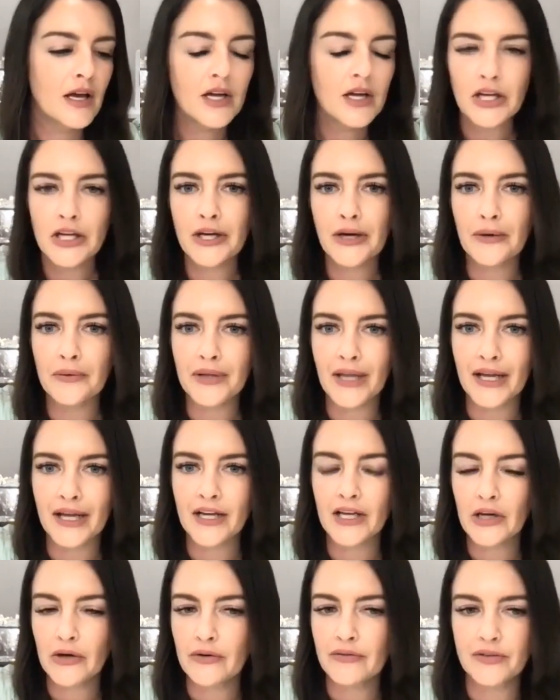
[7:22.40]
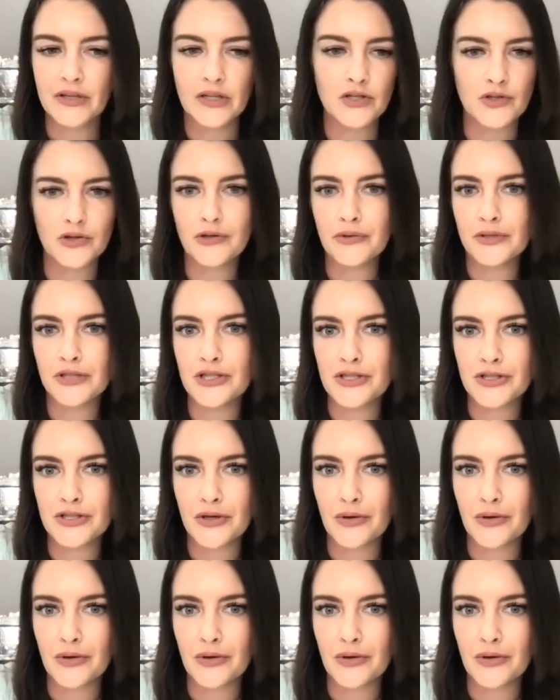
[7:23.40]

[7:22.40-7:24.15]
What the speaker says: letting go of control, which is